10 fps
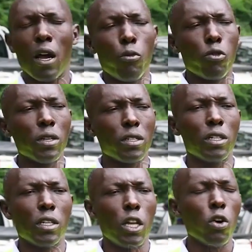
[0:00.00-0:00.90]
I'm
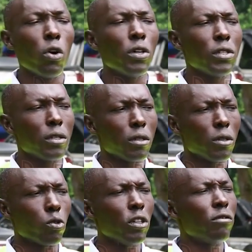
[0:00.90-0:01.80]
requesting the locals
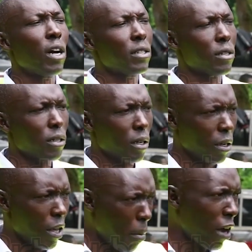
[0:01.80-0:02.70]
to give us
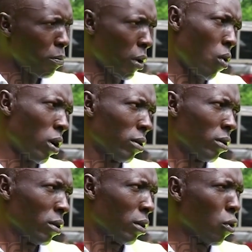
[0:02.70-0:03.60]
the manpower,
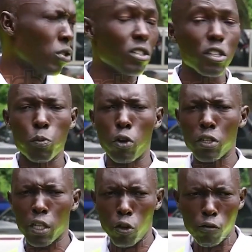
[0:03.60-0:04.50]
because this
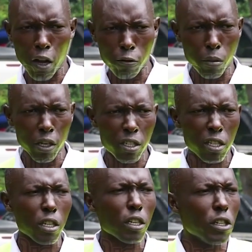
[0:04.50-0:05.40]
project of
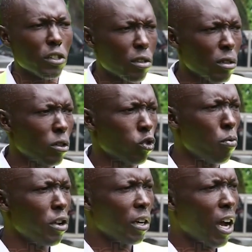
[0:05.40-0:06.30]
government is to
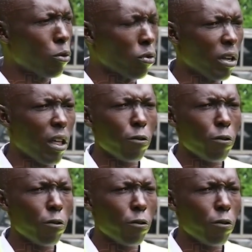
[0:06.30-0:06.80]
bring up together.